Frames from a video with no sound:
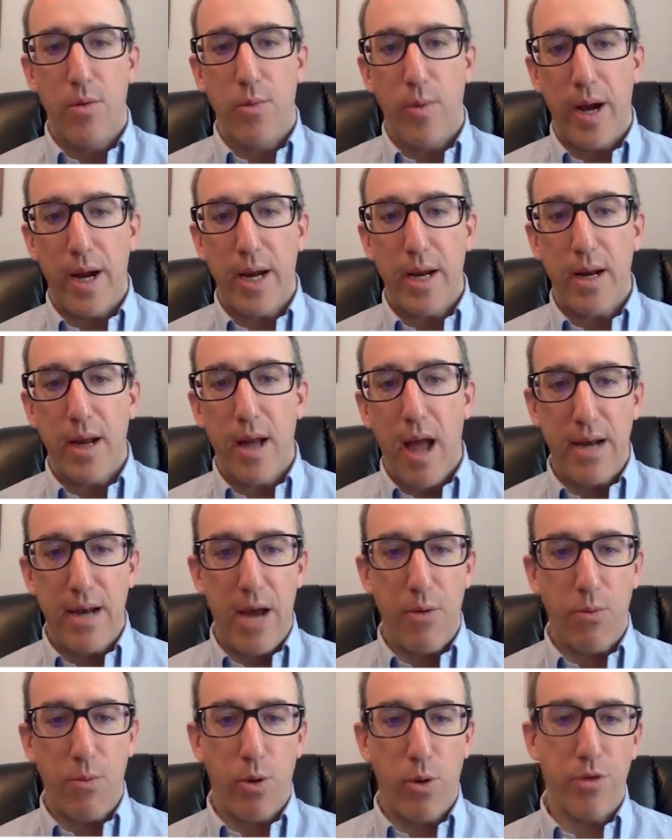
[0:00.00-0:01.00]
right?
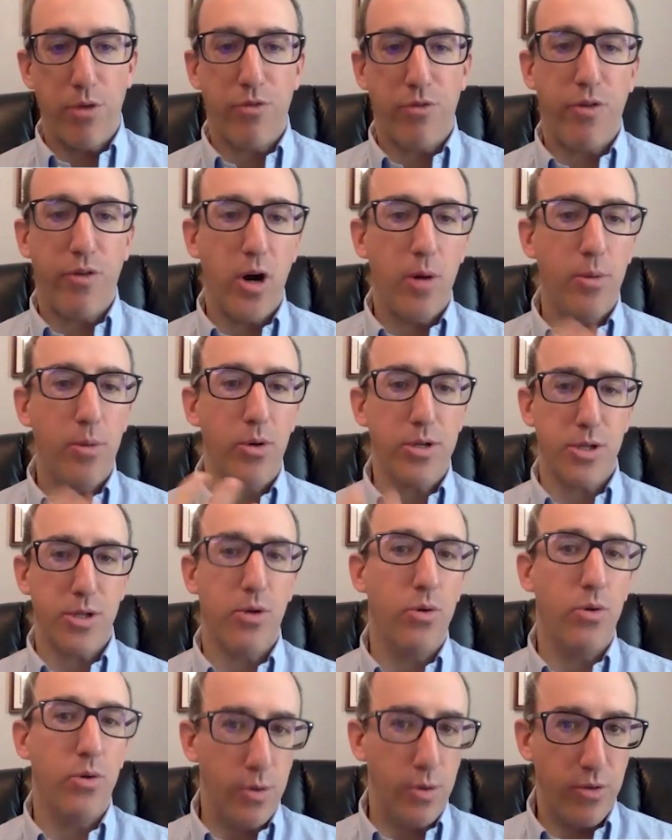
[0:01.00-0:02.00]
And where the farmer is the
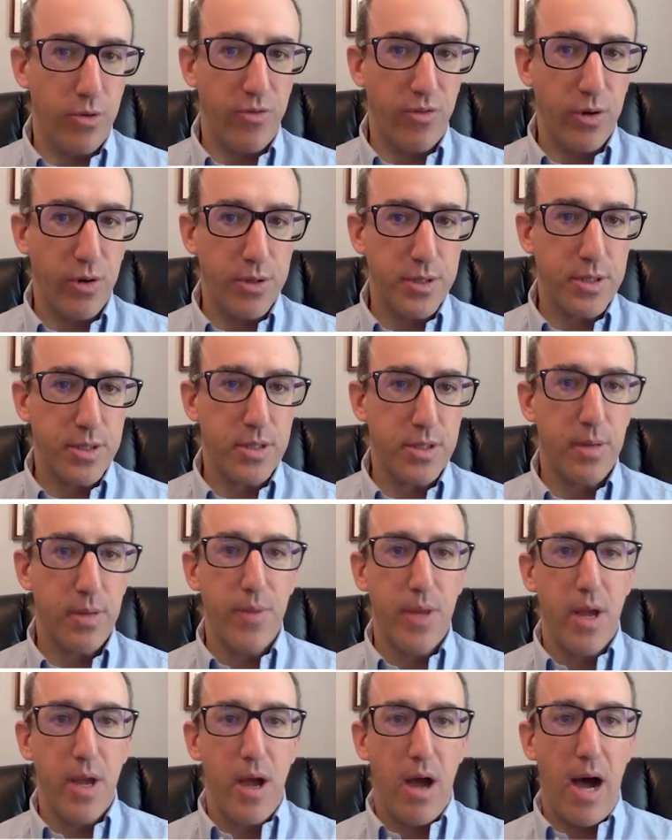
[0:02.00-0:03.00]
whole universe.
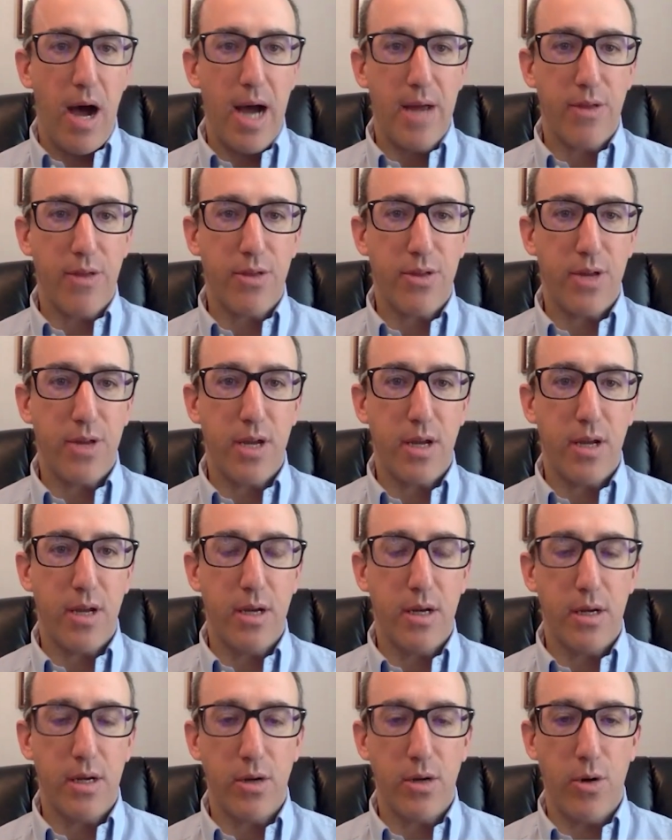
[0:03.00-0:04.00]
I
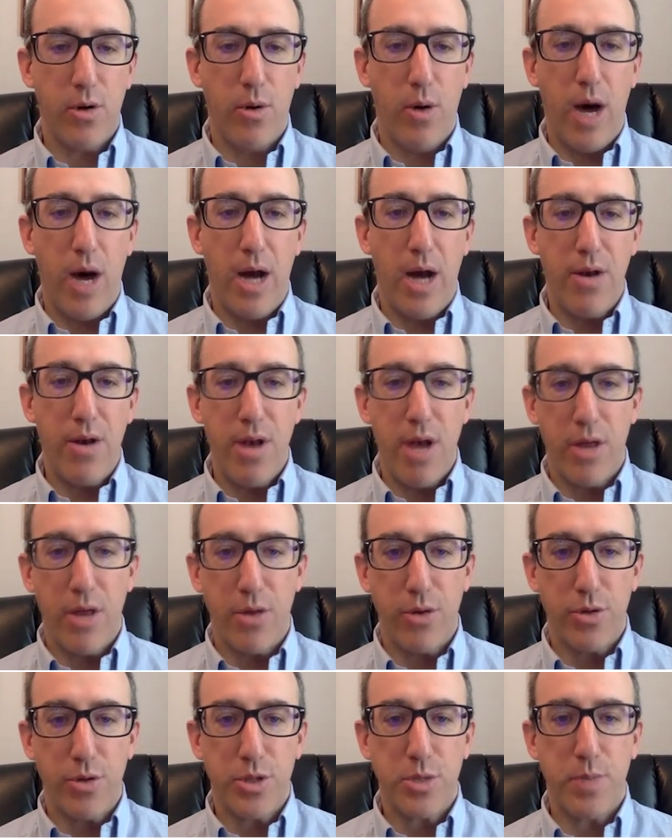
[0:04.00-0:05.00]
think,
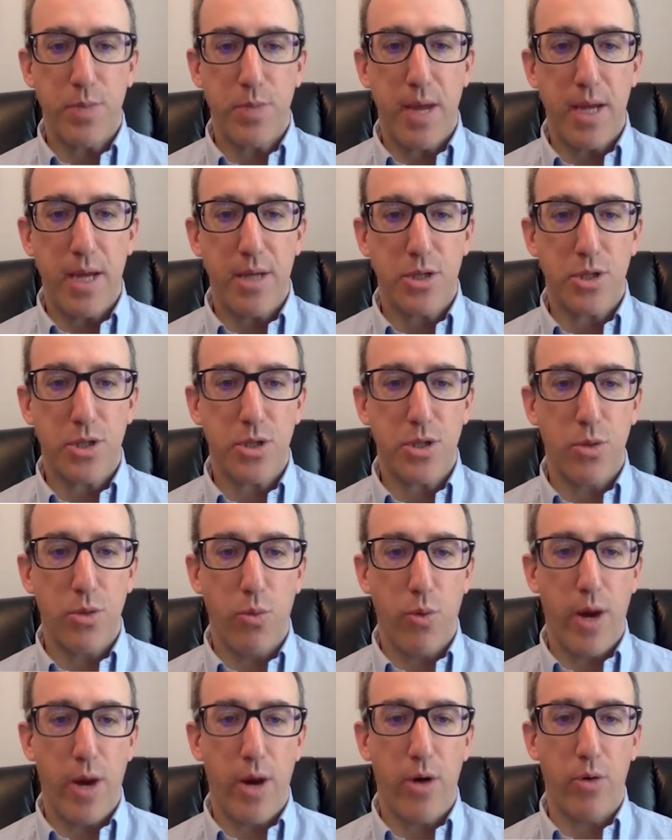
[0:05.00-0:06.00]
another space
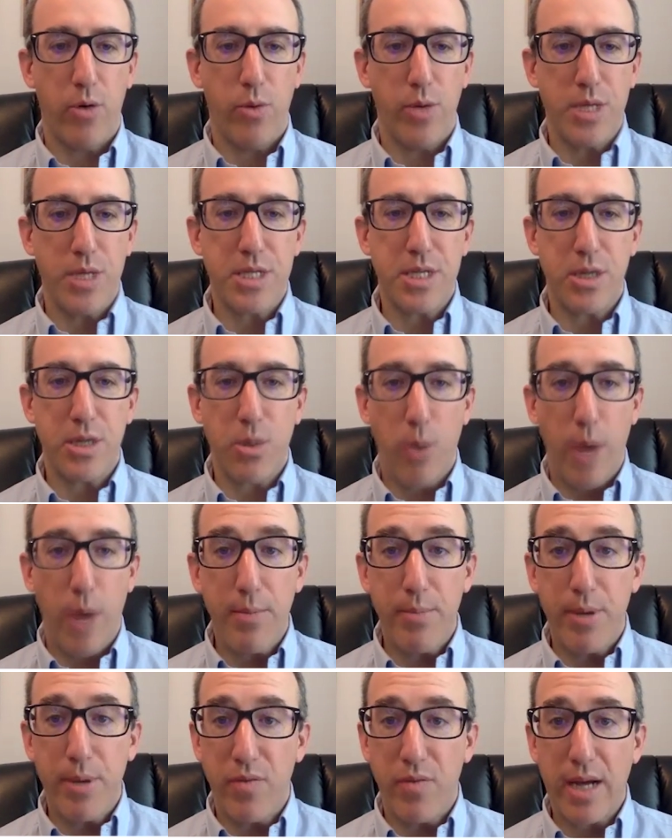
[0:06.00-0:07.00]
where we see quite
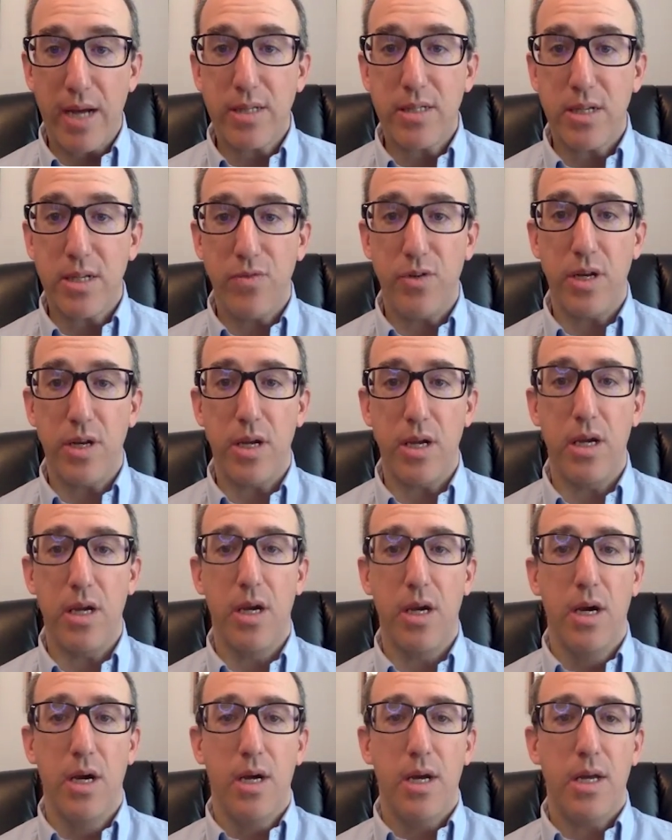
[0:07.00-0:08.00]
a bit of
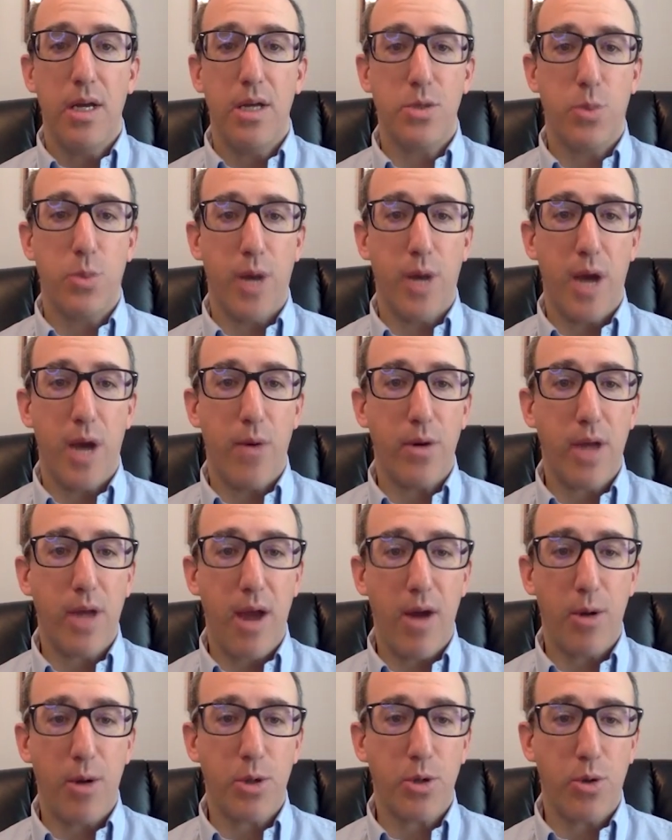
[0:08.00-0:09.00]
activity is what I would
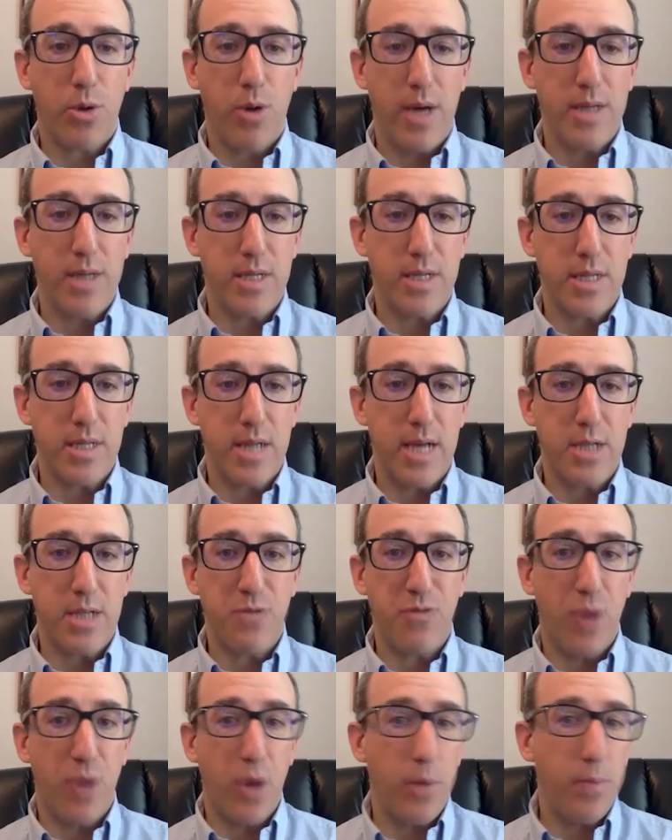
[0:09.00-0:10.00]
characterize
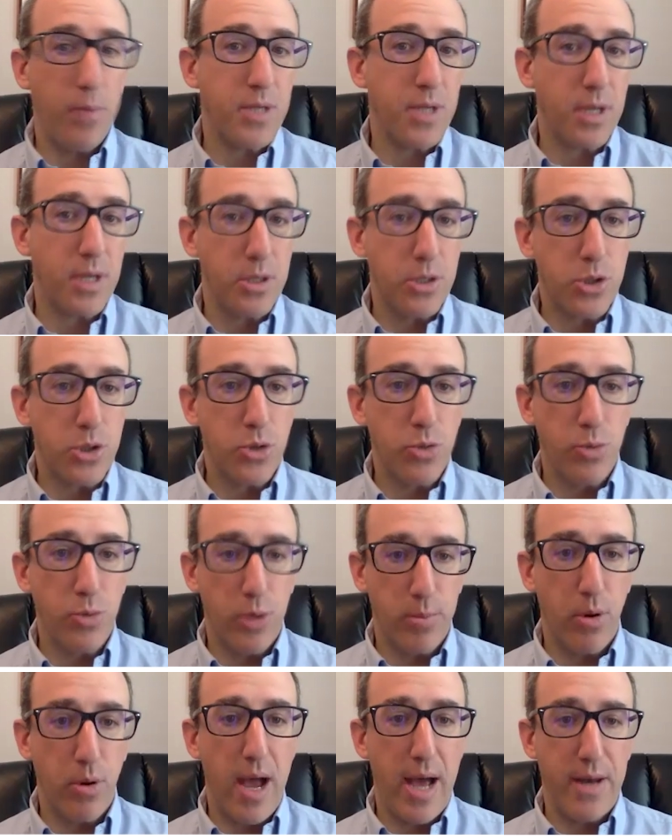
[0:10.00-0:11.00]
as
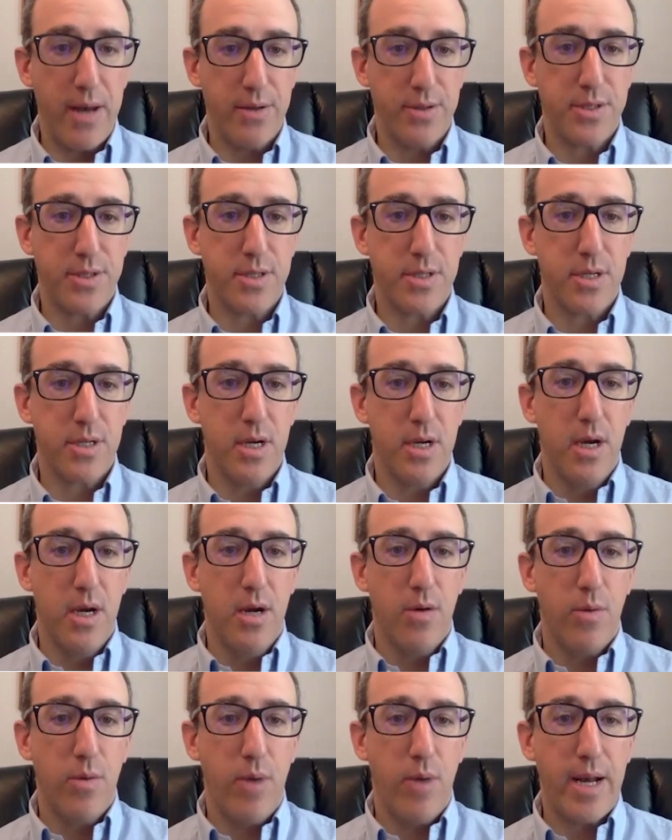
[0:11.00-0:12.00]
farm-to-consumer brands,
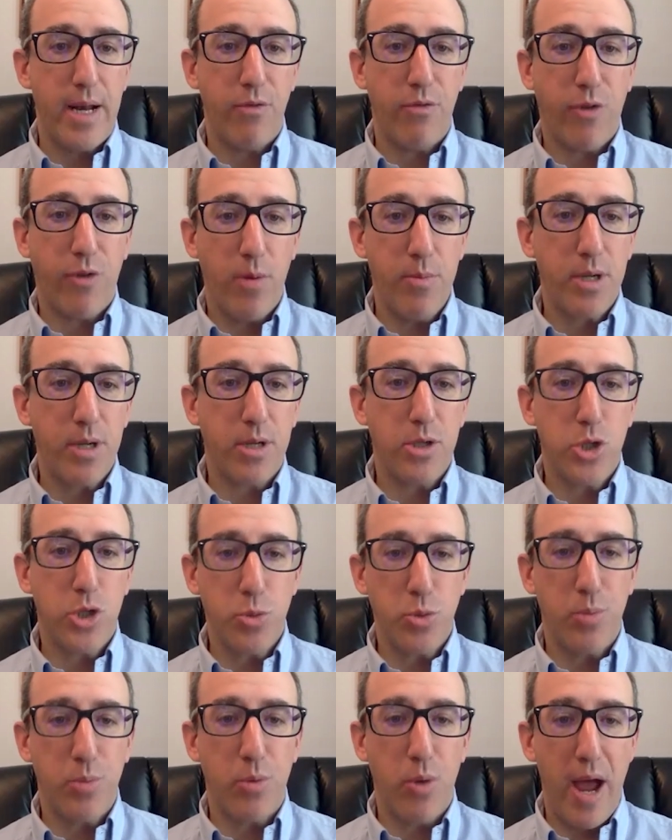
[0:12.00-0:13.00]
right? And
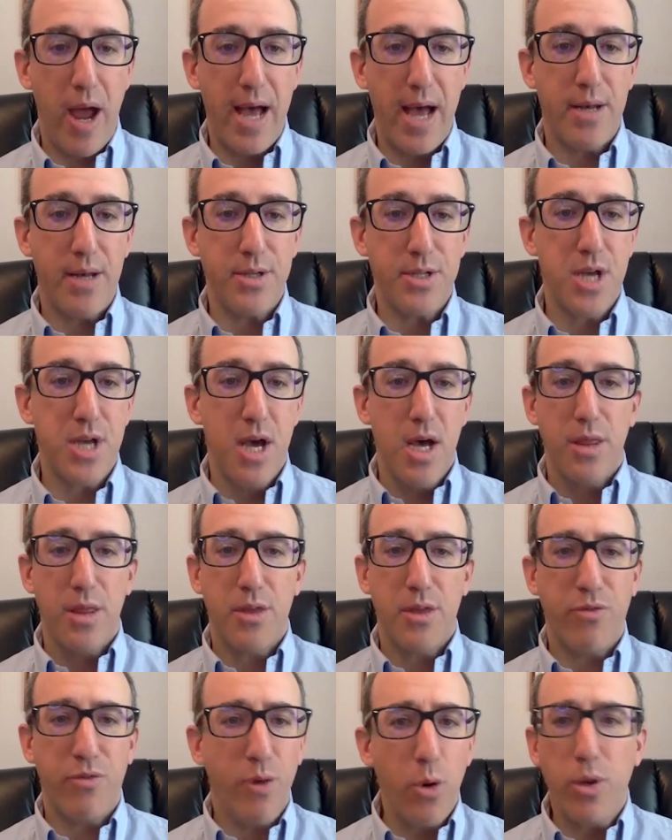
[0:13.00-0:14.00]
farm-to-consumer brands,
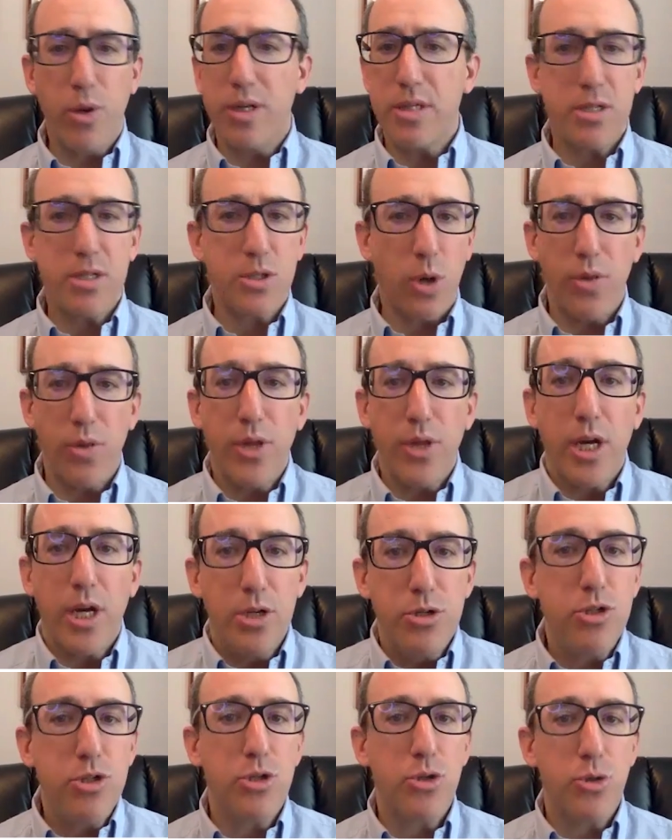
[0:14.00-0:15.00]
the focus is on the
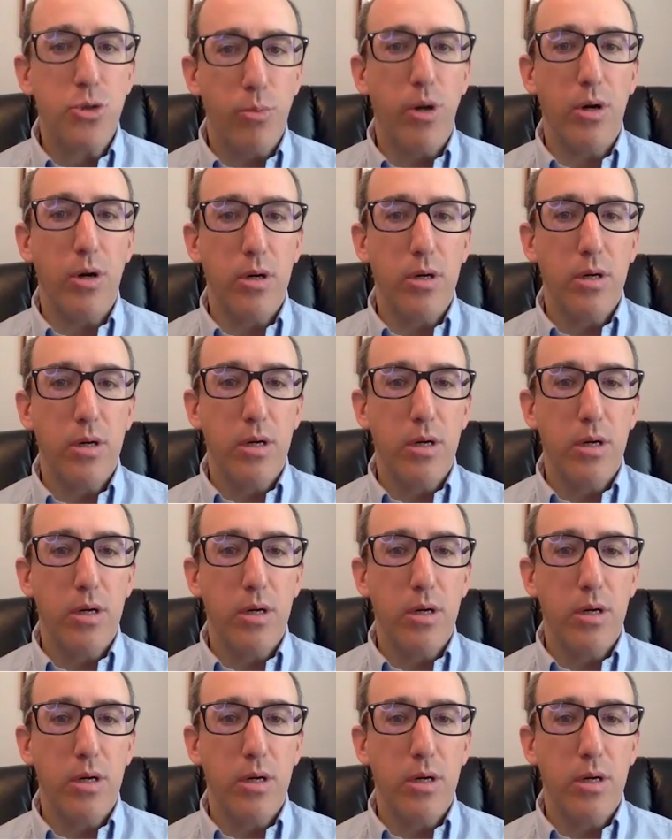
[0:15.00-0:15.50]
consumer,